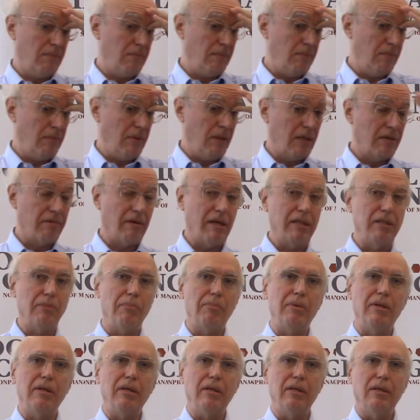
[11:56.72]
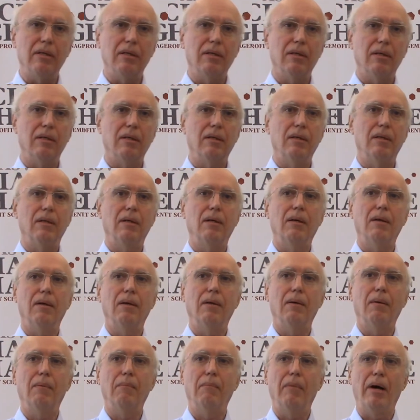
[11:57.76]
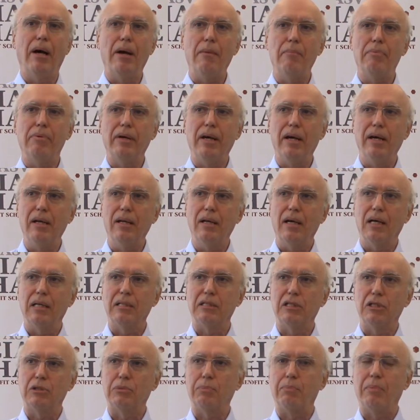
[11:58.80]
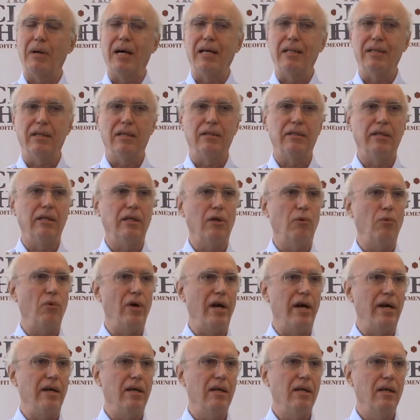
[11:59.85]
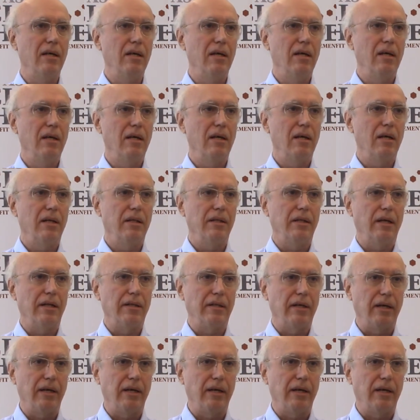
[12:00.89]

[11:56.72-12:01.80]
incredibly, my brain has expanded in a way that I